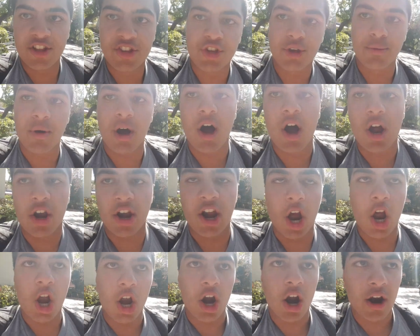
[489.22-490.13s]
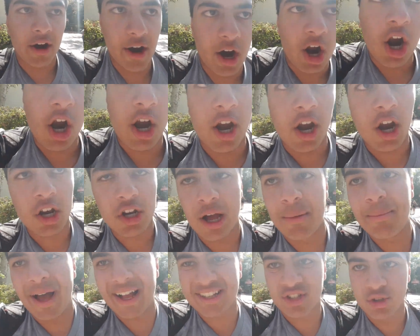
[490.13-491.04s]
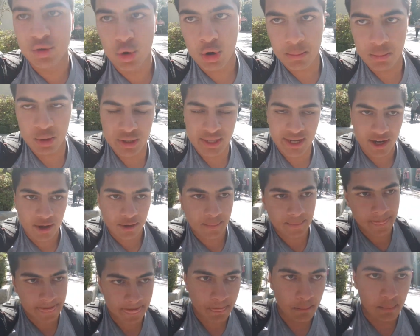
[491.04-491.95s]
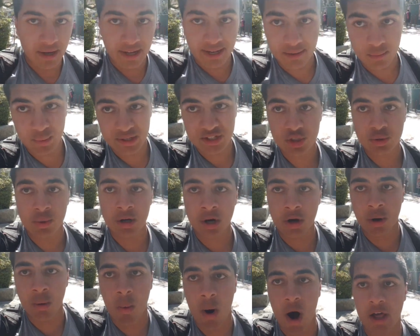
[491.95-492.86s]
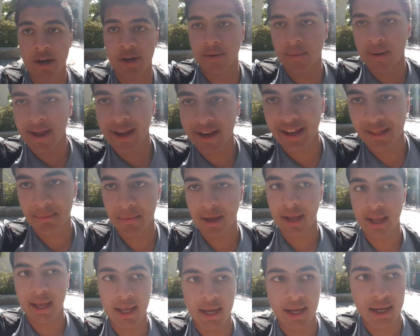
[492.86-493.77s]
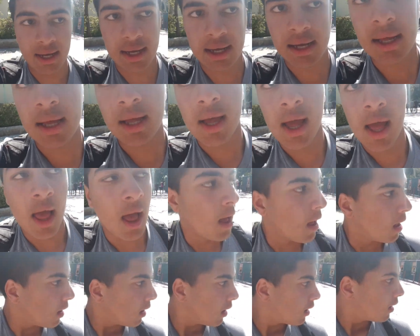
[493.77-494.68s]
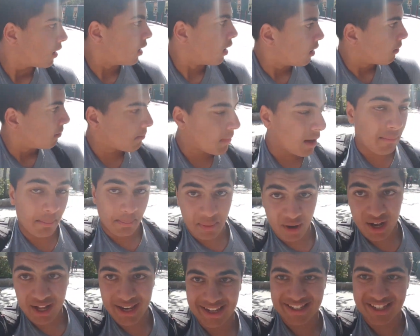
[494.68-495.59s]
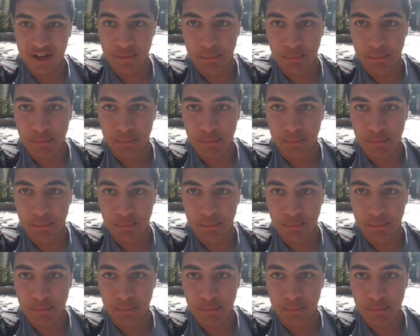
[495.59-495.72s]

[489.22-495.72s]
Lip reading: YouTube, alright. I'm back to normal now. But we just went on a water ride and my butt is